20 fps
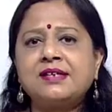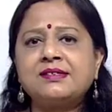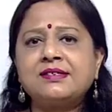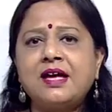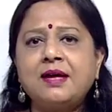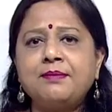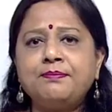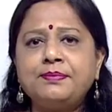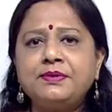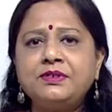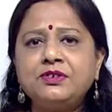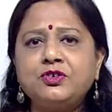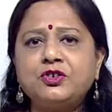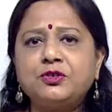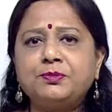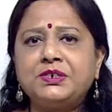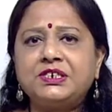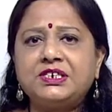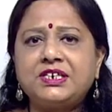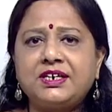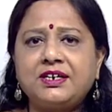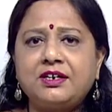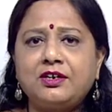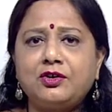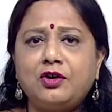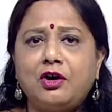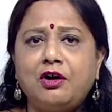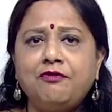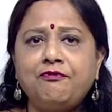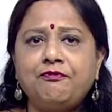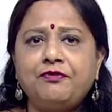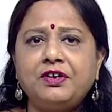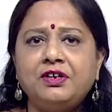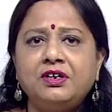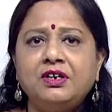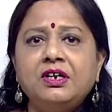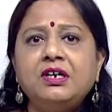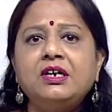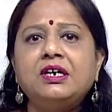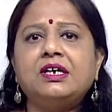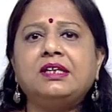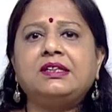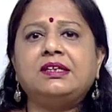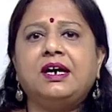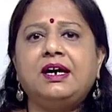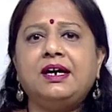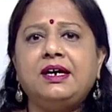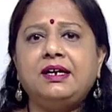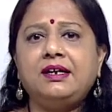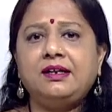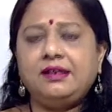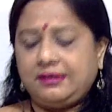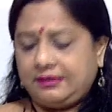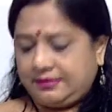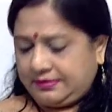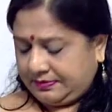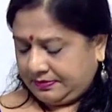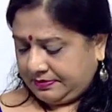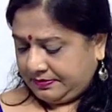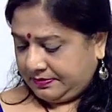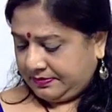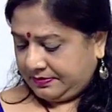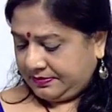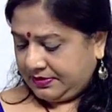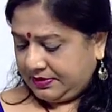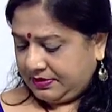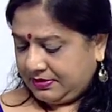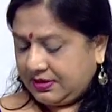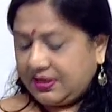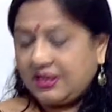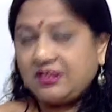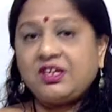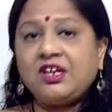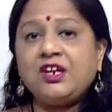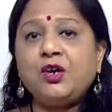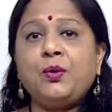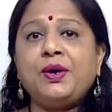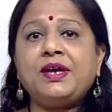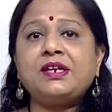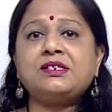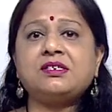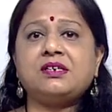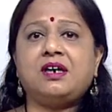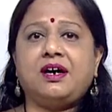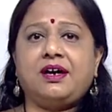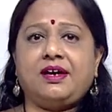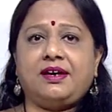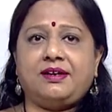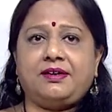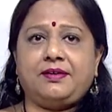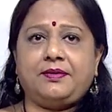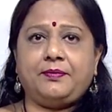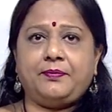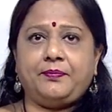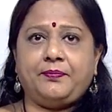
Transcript: example could be taken of ethyl ethanoate ion.